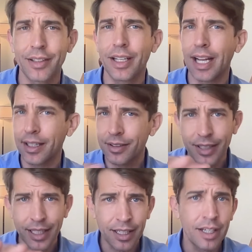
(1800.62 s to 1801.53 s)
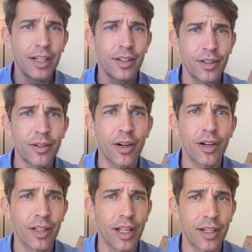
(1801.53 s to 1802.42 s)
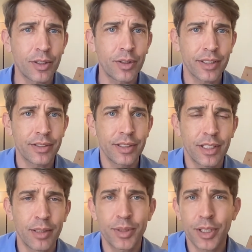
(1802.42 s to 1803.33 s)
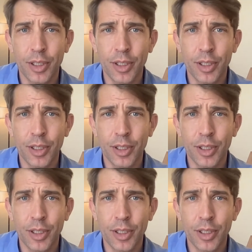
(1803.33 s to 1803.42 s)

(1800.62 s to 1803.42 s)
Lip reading: and that actually there are a lot of tricks and tips